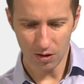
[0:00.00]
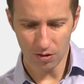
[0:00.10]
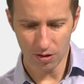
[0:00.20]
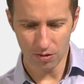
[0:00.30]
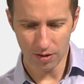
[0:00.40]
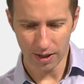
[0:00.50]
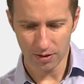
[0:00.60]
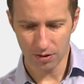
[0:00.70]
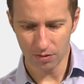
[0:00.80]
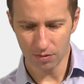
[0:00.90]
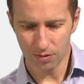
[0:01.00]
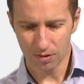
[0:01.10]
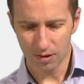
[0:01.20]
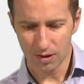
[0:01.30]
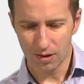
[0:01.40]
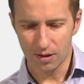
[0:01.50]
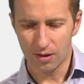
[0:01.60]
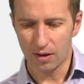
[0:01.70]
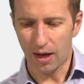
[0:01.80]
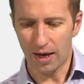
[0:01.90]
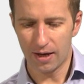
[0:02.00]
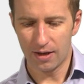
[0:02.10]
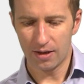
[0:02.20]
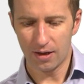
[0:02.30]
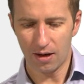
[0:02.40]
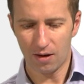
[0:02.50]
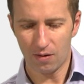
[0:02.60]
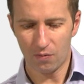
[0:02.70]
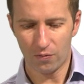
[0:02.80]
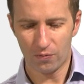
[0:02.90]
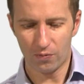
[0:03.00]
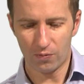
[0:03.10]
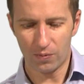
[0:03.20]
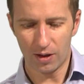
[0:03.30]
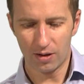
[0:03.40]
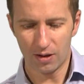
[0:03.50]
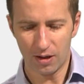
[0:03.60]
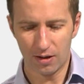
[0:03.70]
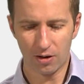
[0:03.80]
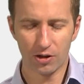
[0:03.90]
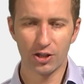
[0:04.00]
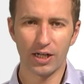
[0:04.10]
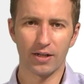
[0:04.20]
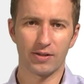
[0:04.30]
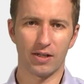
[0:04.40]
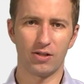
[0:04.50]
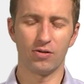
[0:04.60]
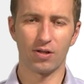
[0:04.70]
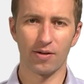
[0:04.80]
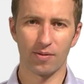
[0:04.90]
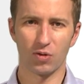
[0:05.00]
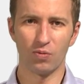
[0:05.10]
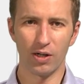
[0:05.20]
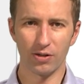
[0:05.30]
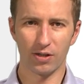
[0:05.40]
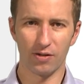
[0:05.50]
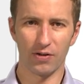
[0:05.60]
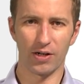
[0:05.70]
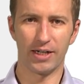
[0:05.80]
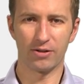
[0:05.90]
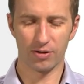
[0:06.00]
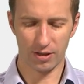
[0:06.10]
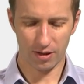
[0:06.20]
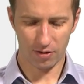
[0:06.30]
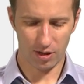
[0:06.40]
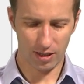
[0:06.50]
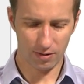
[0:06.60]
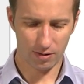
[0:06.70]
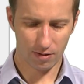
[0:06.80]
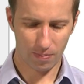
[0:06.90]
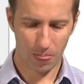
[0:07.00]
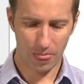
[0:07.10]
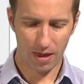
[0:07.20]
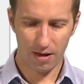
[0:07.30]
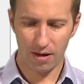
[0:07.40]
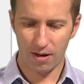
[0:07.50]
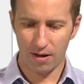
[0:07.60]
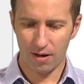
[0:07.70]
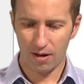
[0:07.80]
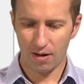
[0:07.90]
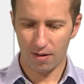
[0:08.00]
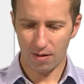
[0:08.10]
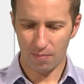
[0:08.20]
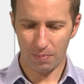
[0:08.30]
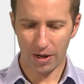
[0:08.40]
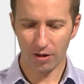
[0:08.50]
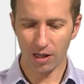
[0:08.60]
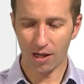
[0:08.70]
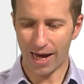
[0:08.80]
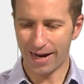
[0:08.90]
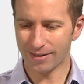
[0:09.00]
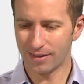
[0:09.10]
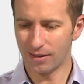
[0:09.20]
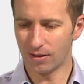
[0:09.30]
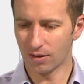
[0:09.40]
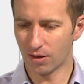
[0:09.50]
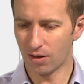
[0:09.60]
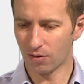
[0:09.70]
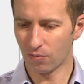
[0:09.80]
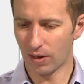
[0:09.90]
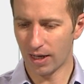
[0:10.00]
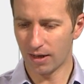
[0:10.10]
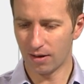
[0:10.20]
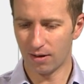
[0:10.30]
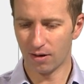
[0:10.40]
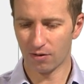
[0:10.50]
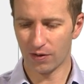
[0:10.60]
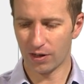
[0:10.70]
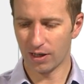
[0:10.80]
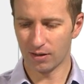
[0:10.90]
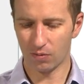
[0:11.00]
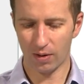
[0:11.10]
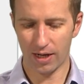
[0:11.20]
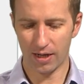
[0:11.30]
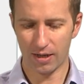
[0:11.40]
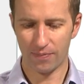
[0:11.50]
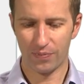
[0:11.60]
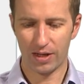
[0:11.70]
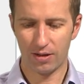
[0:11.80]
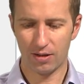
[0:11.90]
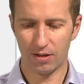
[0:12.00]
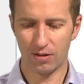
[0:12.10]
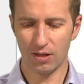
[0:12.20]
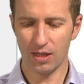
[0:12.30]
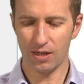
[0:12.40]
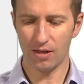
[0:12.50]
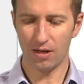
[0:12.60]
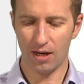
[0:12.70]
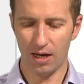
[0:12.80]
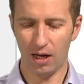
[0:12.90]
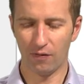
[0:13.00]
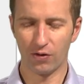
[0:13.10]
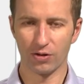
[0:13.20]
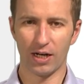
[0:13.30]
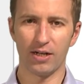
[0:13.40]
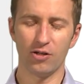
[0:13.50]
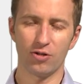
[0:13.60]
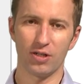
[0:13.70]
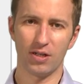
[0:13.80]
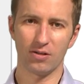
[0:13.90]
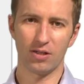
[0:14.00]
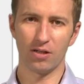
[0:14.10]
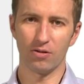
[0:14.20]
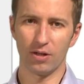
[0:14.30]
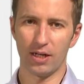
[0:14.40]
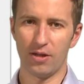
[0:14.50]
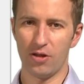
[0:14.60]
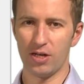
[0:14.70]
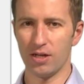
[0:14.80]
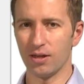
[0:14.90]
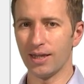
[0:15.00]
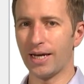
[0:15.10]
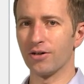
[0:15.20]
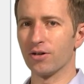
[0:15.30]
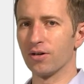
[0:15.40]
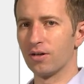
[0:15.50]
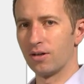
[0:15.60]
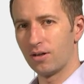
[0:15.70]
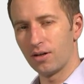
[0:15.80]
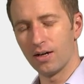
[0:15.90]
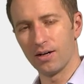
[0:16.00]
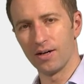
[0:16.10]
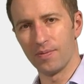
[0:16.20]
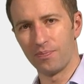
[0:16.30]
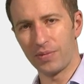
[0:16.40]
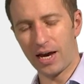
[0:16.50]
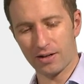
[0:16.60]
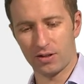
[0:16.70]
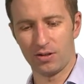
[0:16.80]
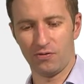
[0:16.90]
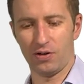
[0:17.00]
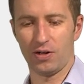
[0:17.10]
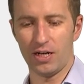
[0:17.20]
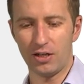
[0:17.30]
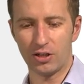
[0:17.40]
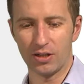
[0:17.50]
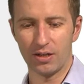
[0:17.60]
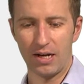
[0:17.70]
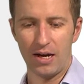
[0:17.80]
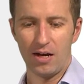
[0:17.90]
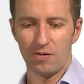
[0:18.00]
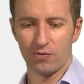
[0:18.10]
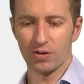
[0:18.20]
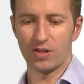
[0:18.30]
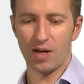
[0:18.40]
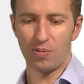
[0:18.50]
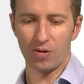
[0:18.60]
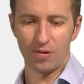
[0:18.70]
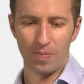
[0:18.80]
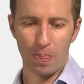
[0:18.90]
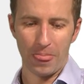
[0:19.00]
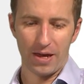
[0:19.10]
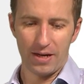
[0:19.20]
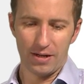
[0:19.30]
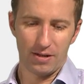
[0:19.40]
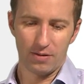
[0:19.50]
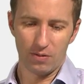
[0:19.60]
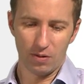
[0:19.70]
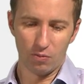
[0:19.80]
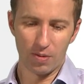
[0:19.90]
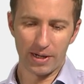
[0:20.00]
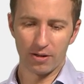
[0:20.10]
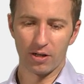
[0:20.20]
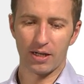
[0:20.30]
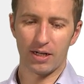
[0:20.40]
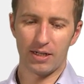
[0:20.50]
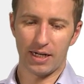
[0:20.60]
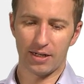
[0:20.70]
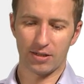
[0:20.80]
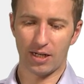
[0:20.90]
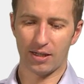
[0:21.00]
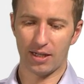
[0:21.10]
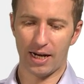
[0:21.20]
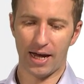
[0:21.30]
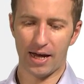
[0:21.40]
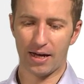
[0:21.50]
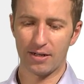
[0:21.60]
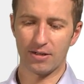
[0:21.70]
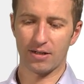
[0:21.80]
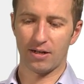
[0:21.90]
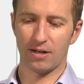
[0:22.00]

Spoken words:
you can do that too. And in large data sets, you sometimes will see very interesting things. Parallel axes is another very nice way to see if there's any interesting signal in the later axes of variation. For example, we might look at a data set that had